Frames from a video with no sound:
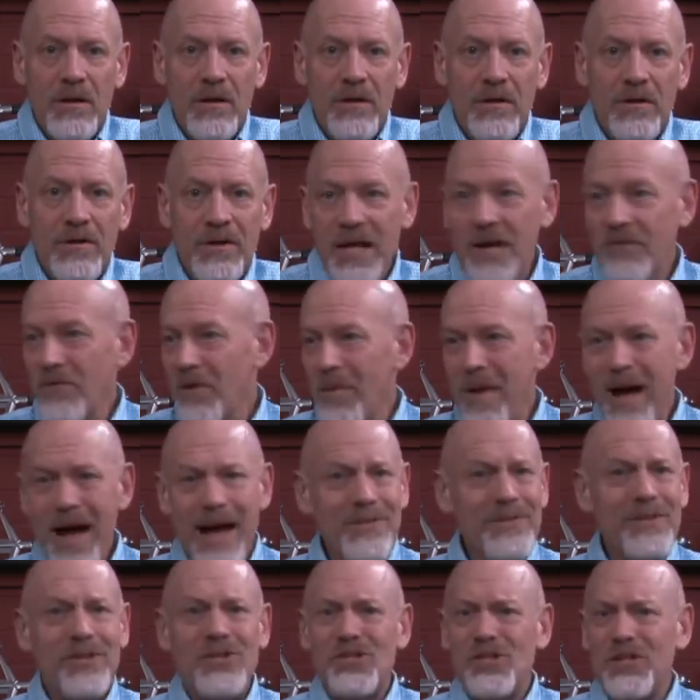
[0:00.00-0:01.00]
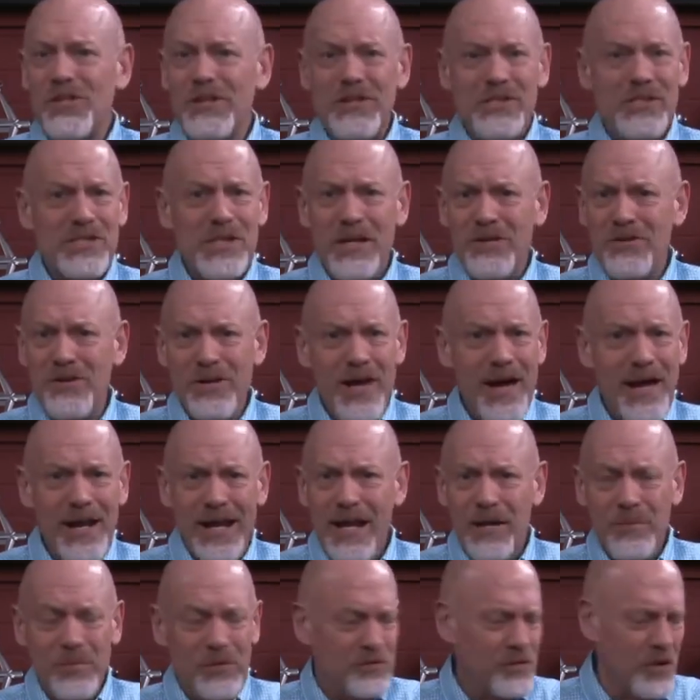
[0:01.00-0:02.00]
Never mind that Jesus said you're not
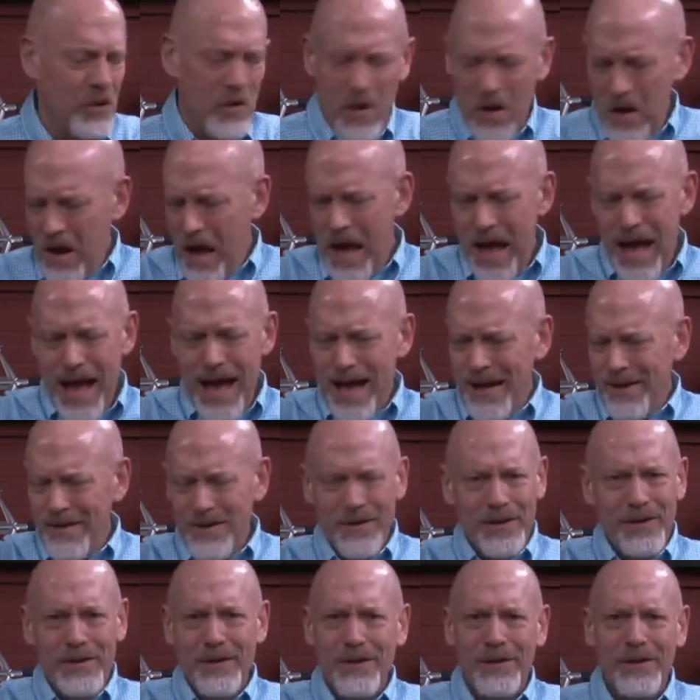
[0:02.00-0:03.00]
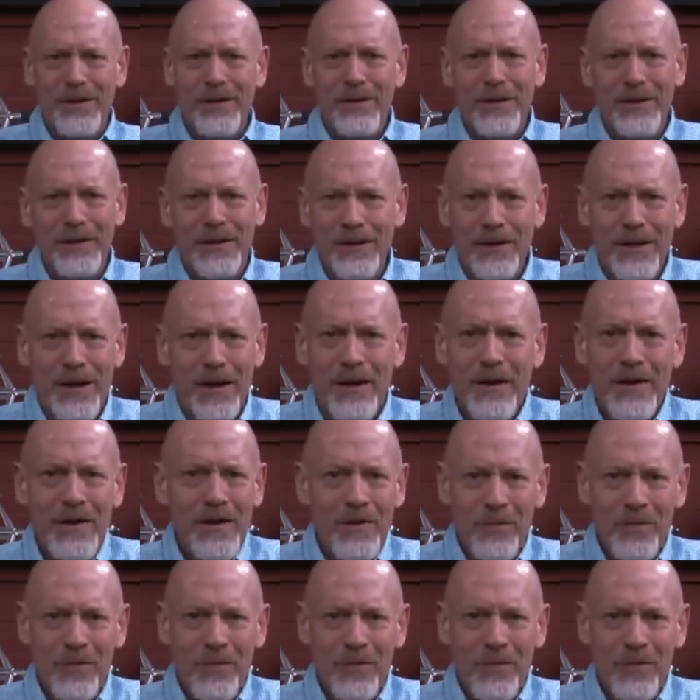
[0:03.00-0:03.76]
able to. Ah, no, no, no, no, no, no, no.